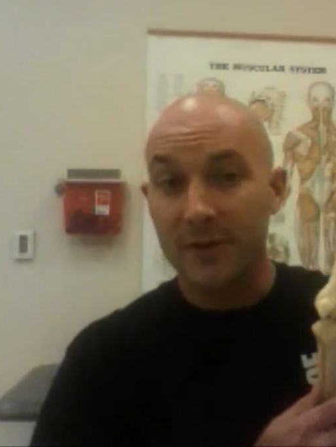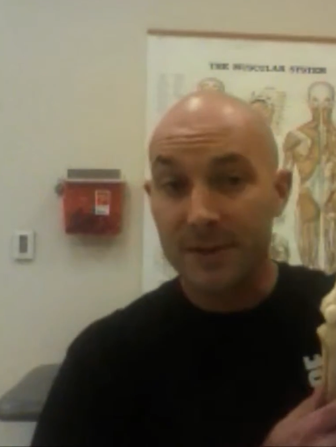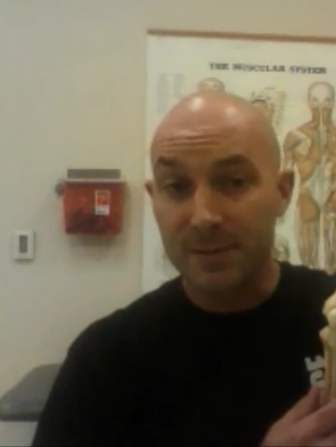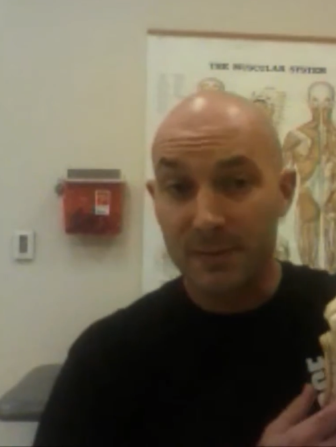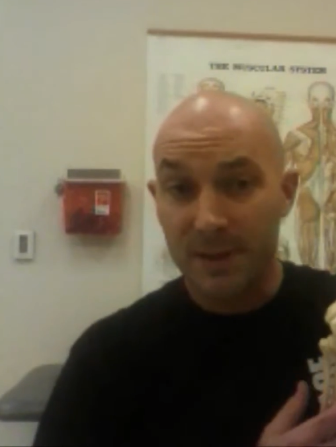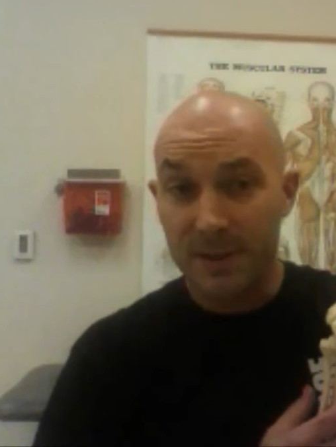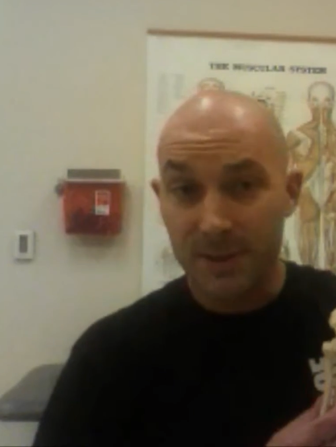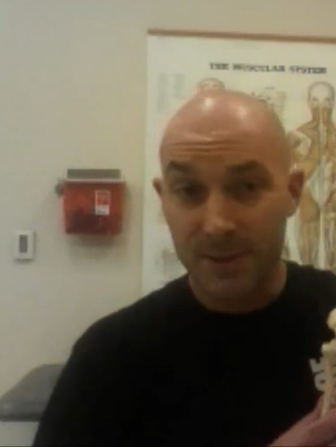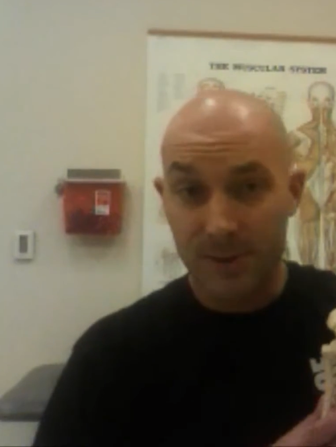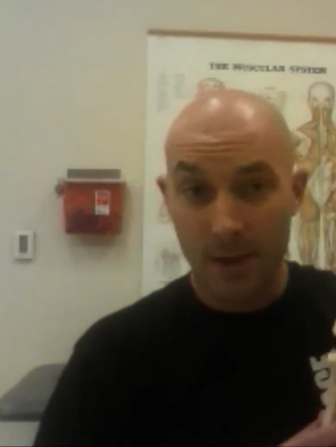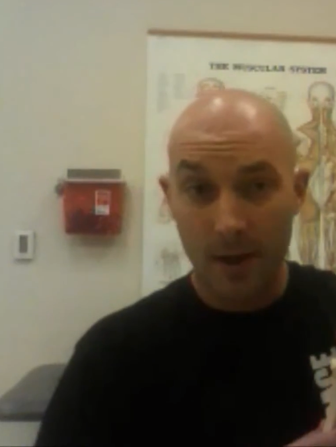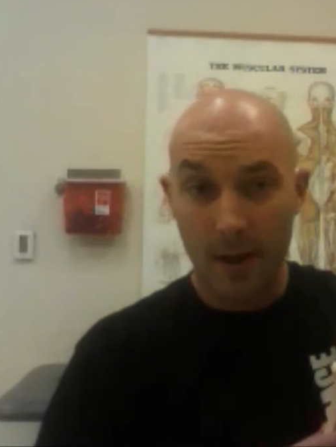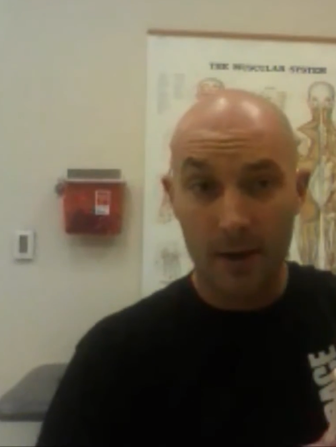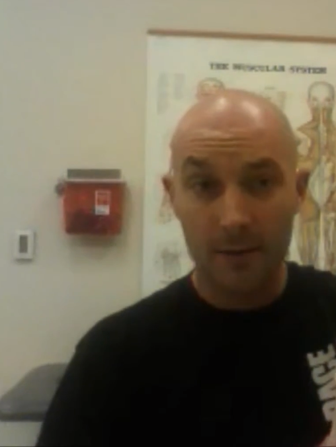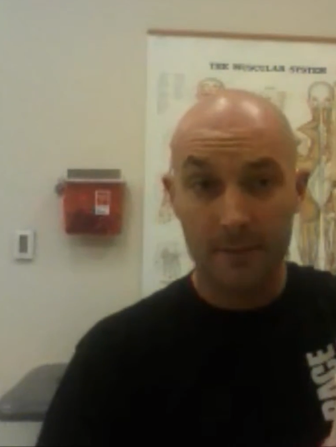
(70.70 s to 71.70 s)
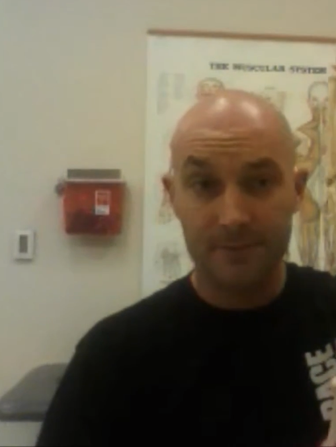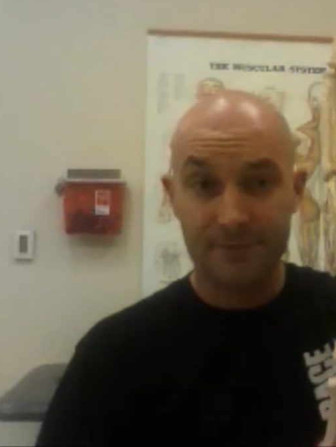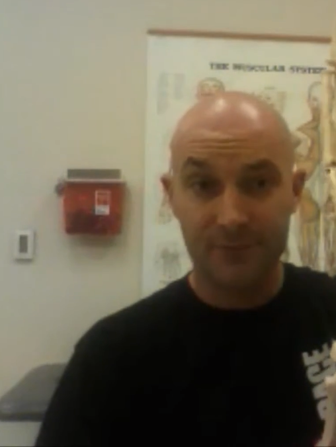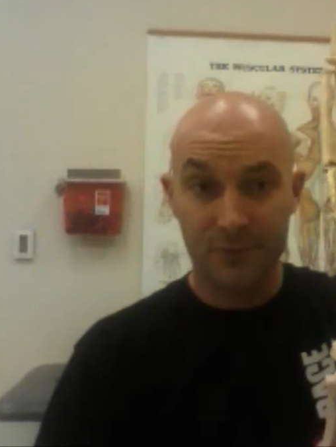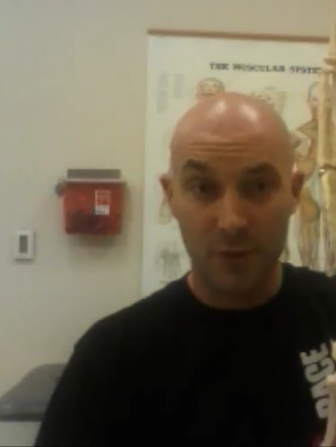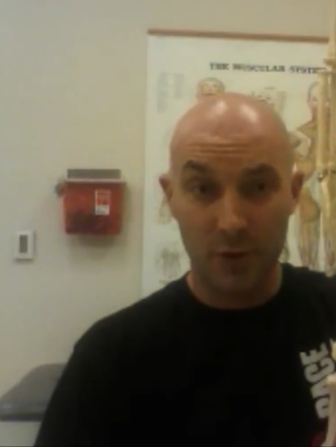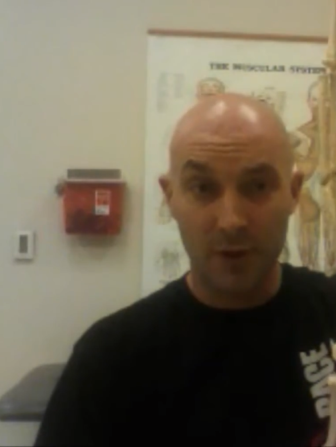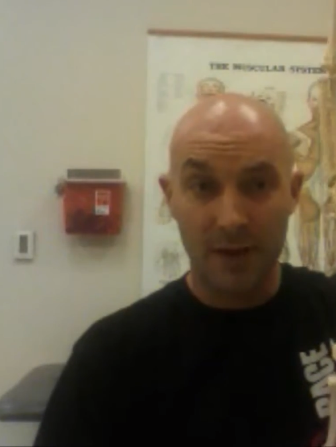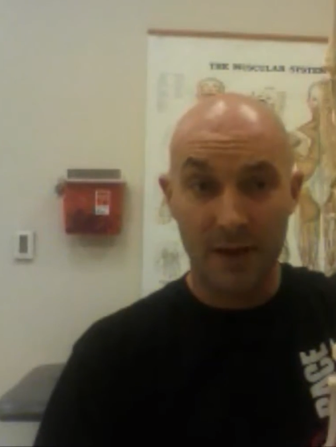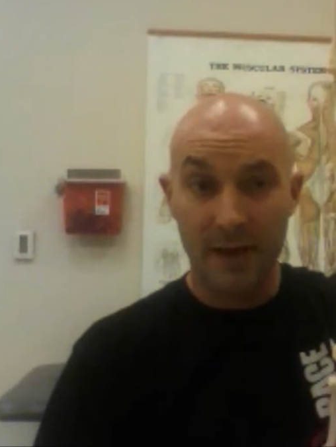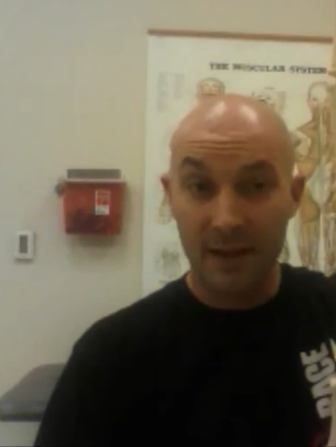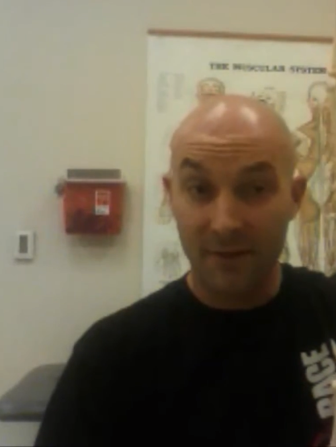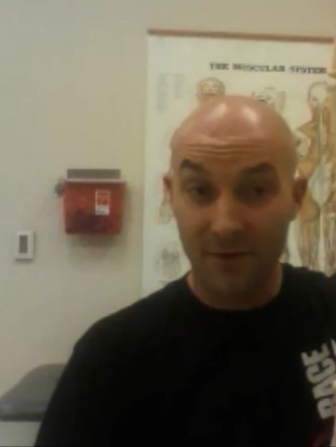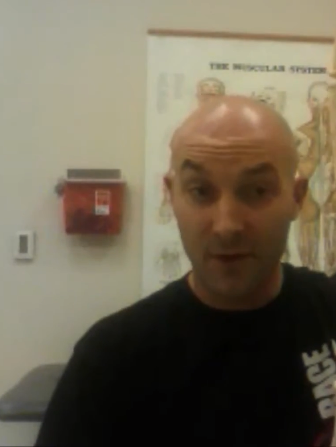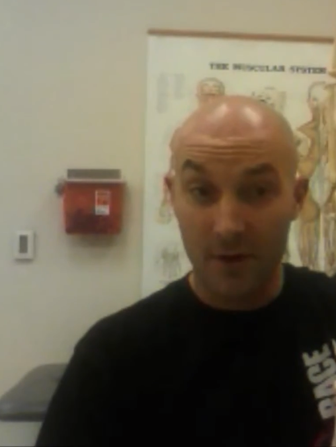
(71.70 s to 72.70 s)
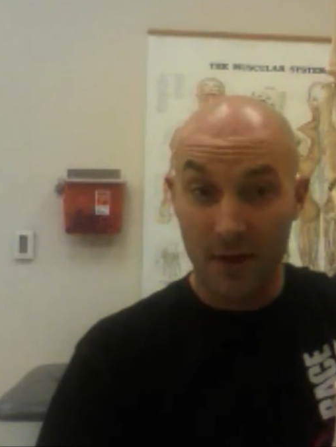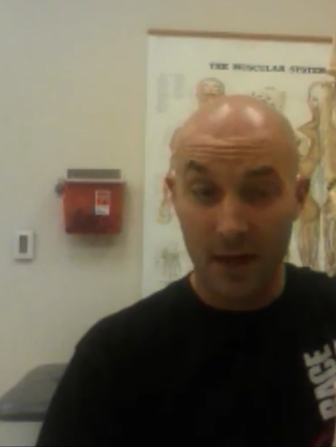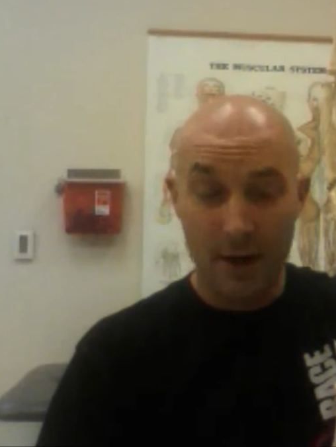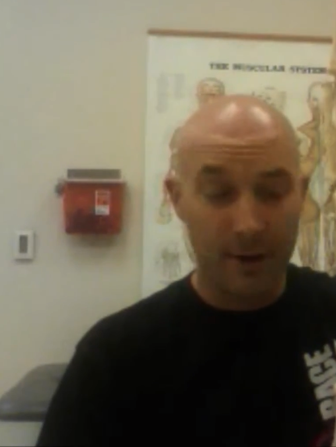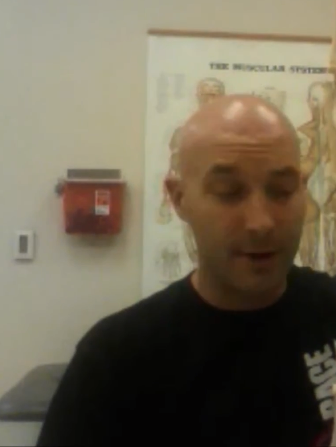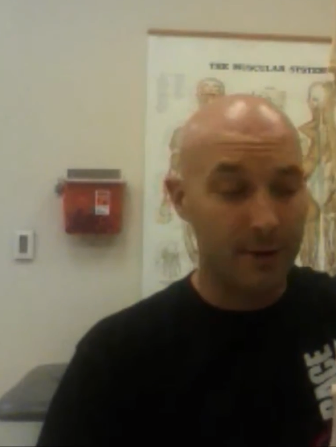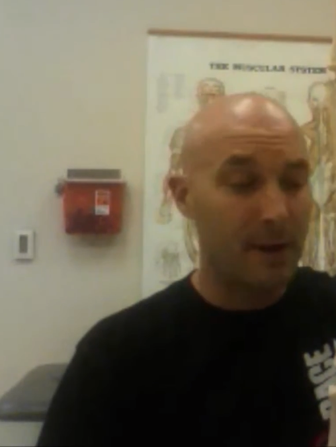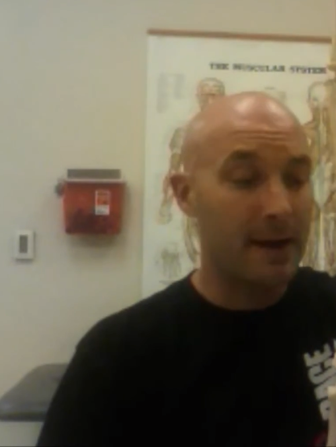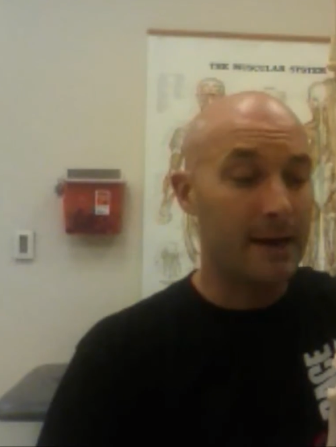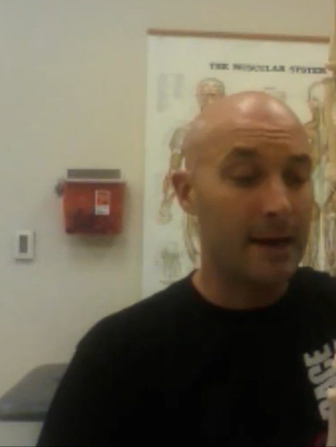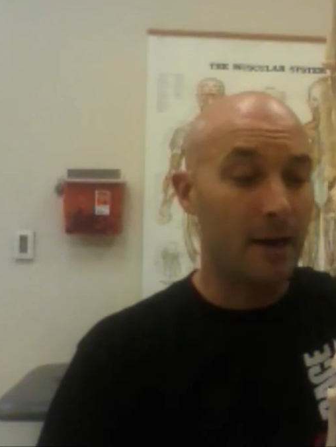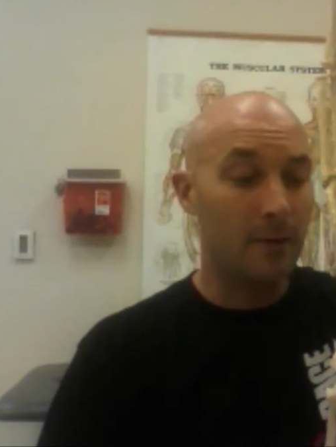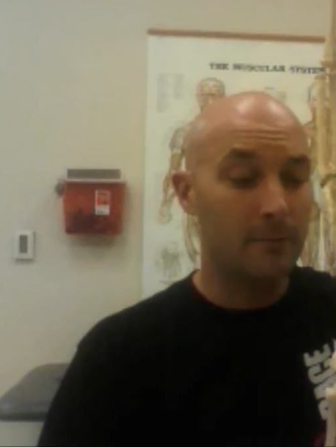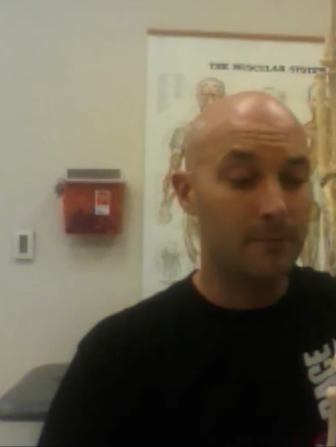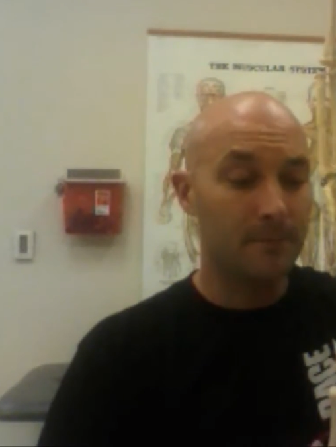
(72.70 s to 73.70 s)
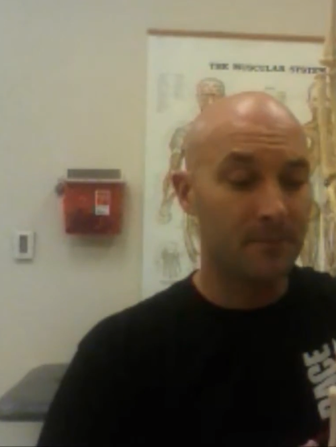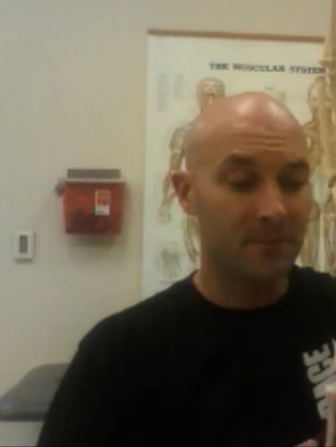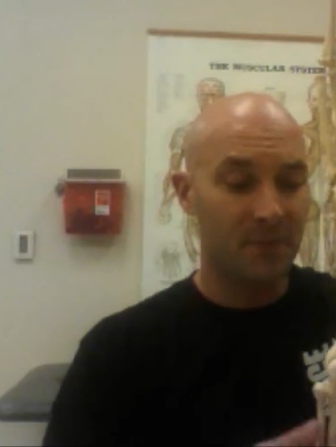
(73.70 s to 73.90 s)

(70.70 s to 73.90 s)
these muscles are, we're looking at the front of Gary right now.